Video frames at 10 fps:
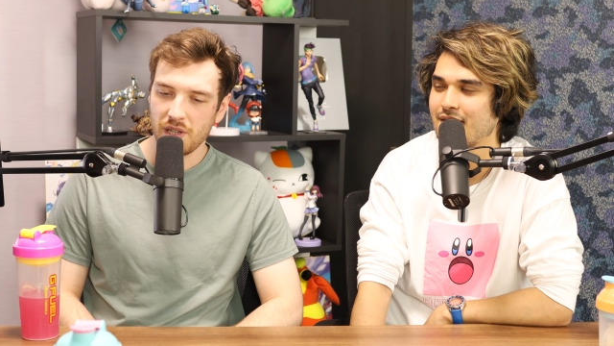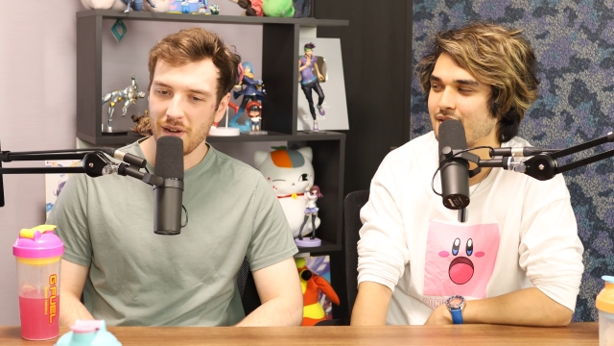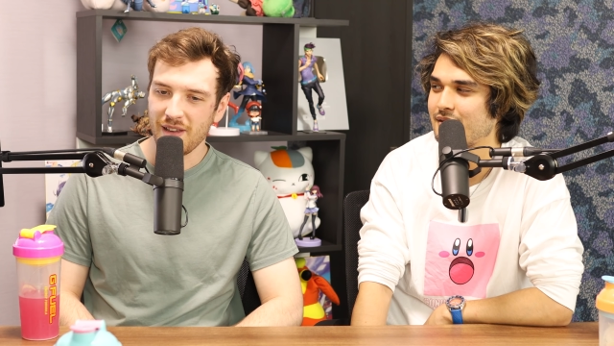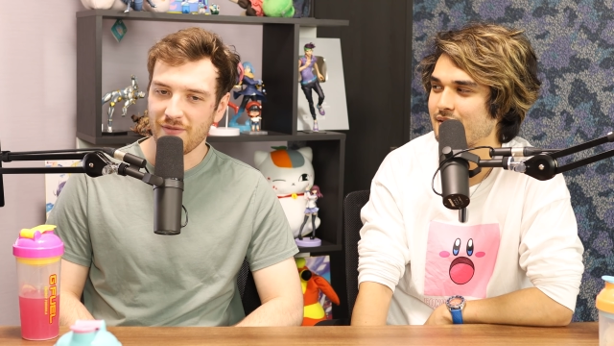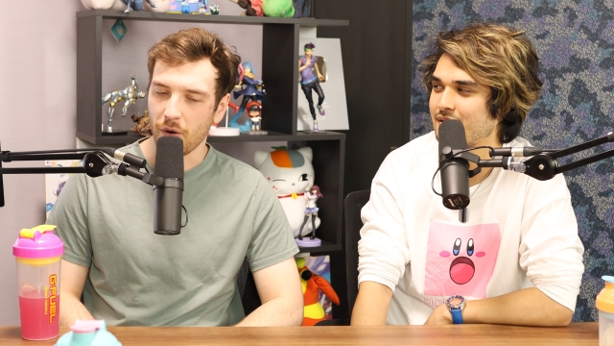Speaker 1: was there
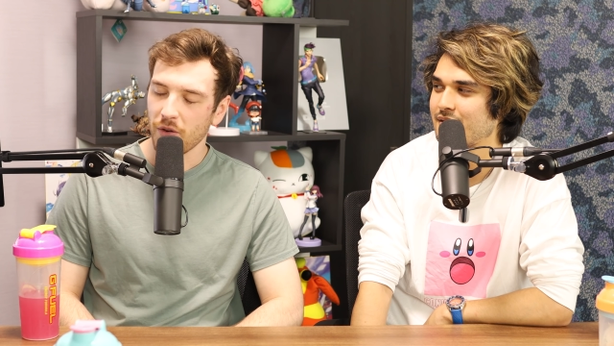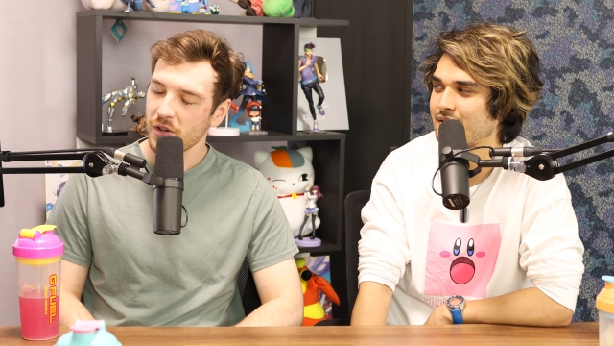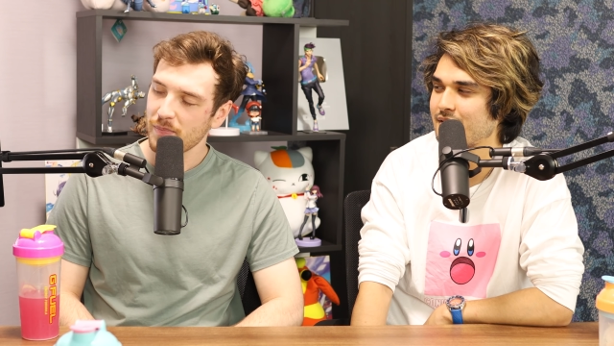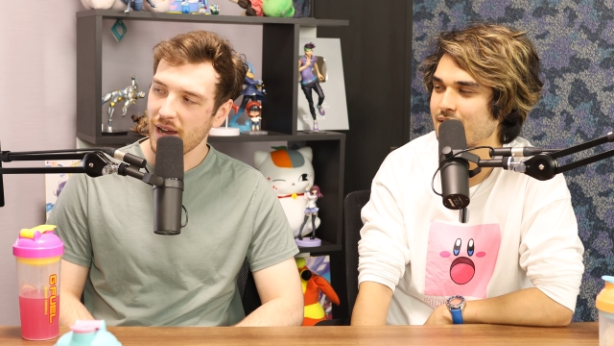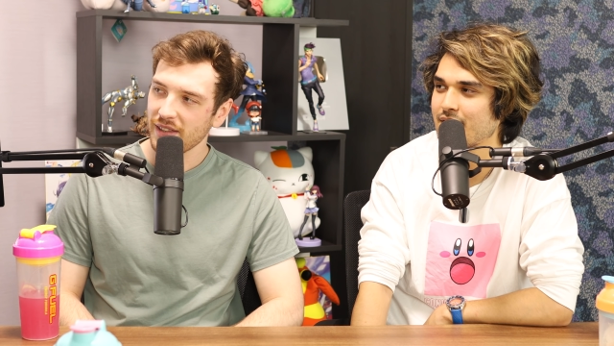many foreigners
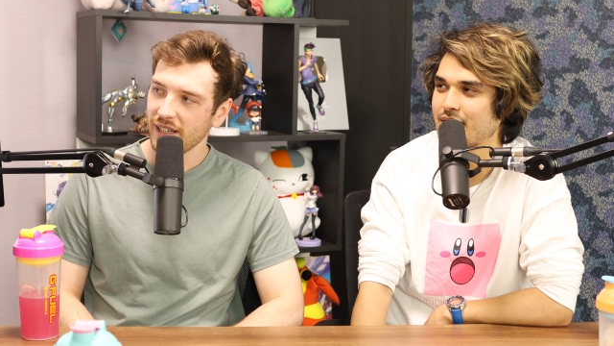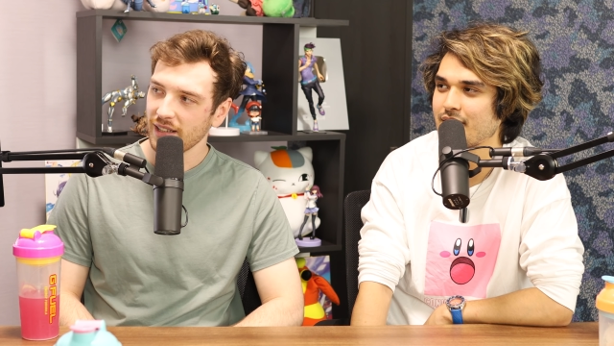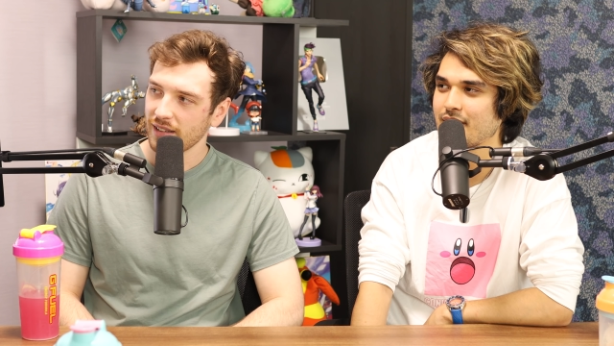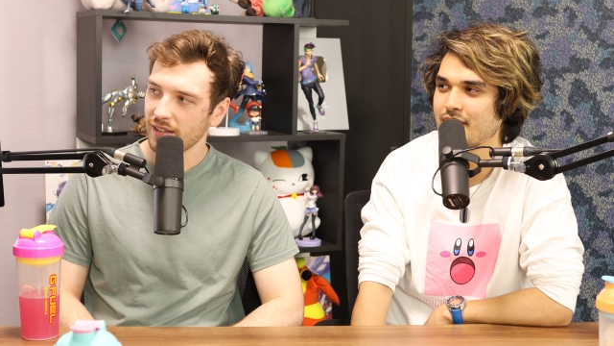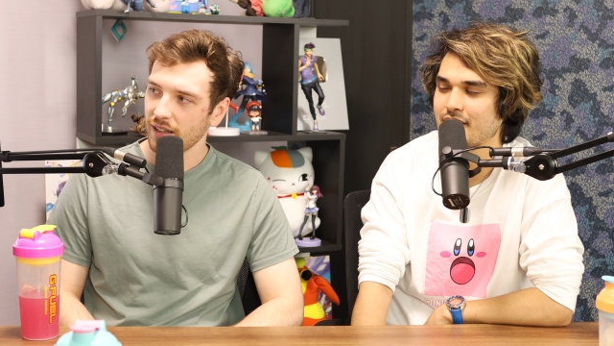back then,
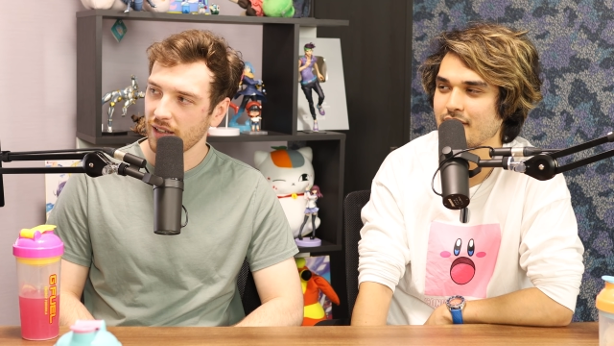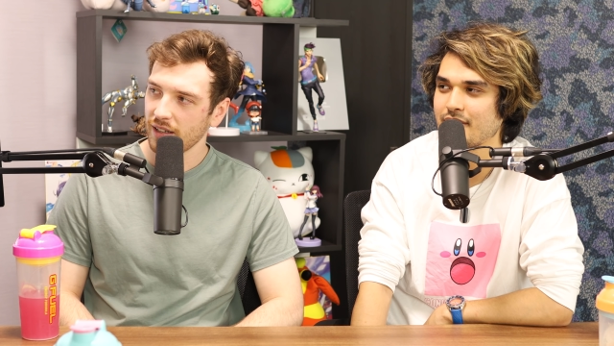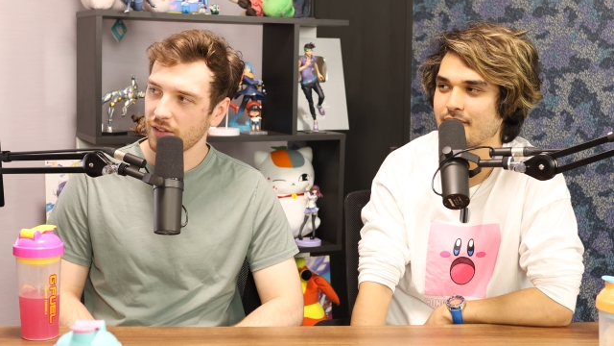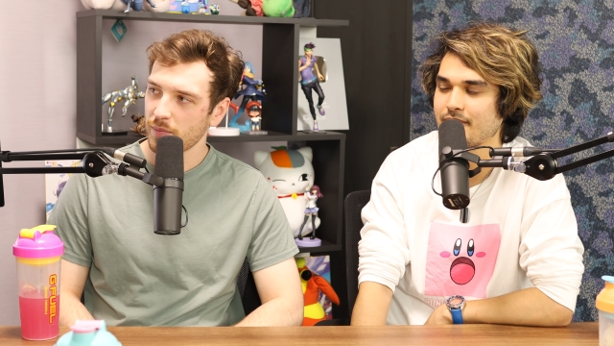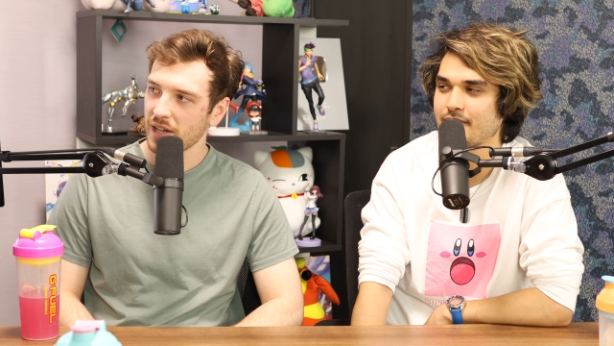like
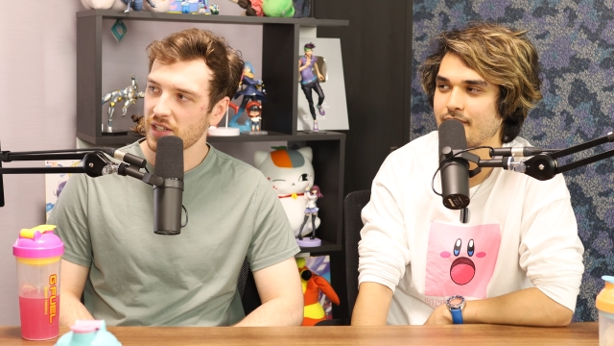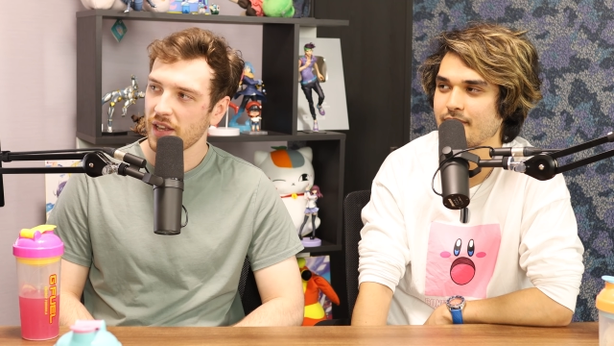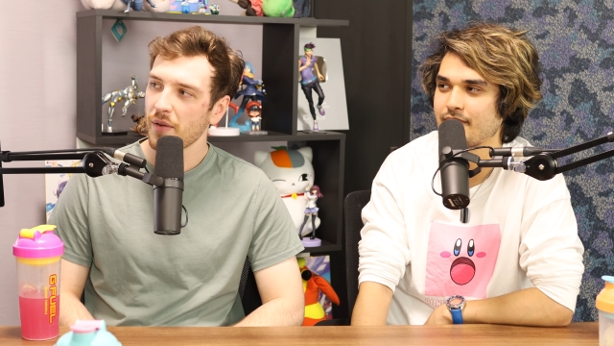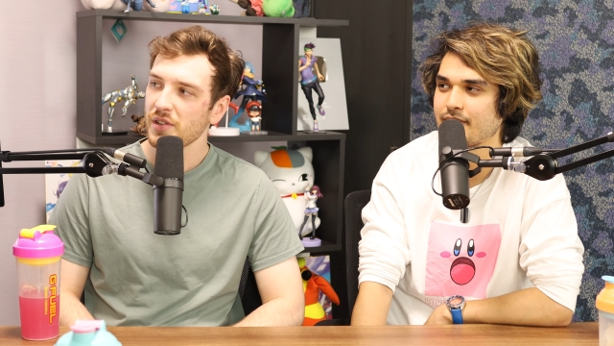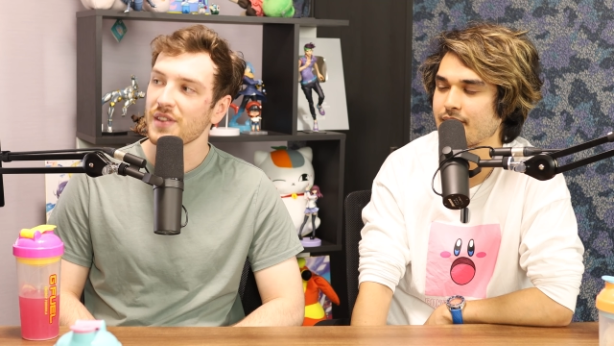in Japan? Because there,
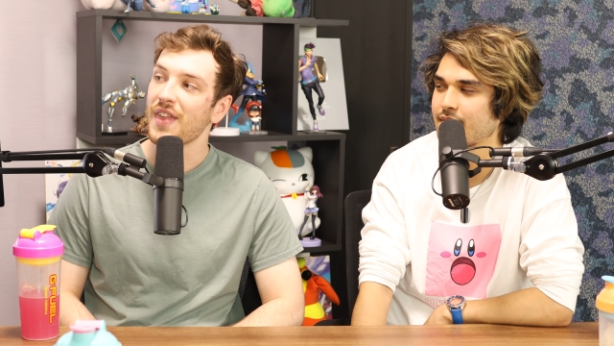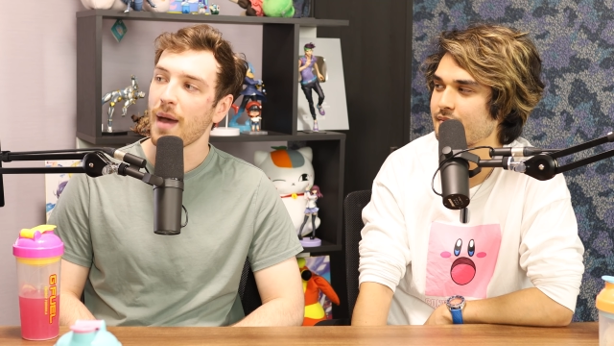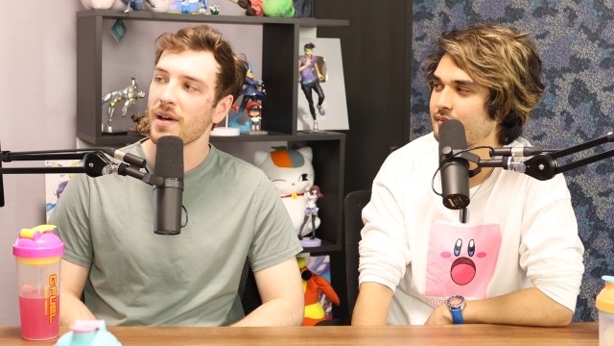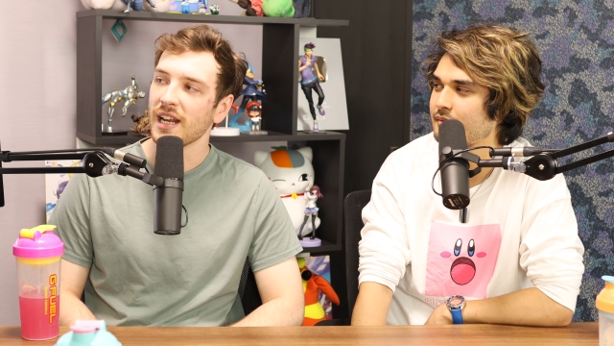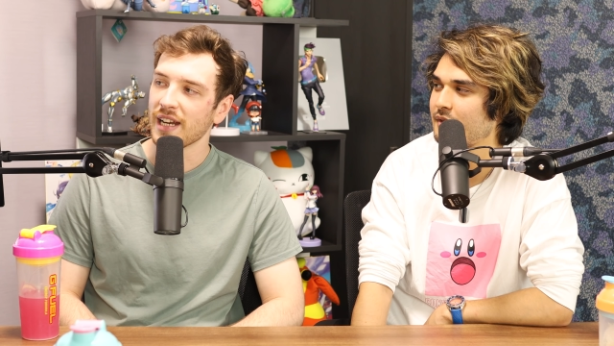there isn't that
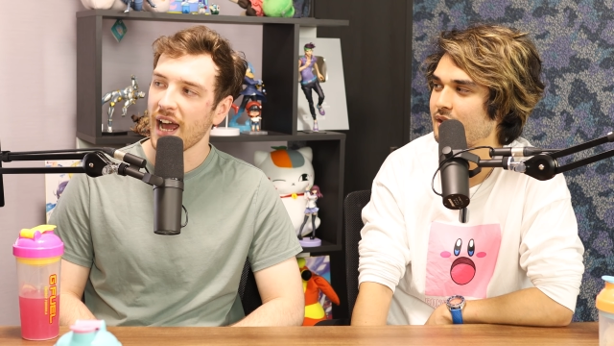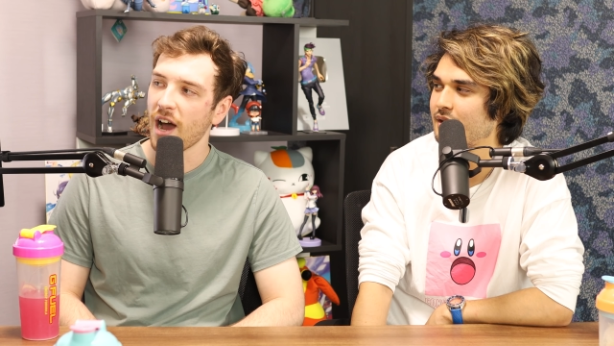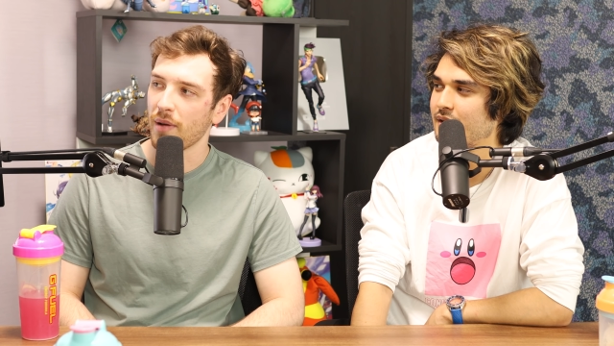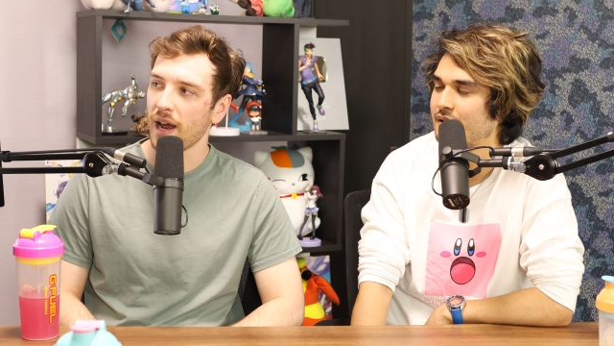many now,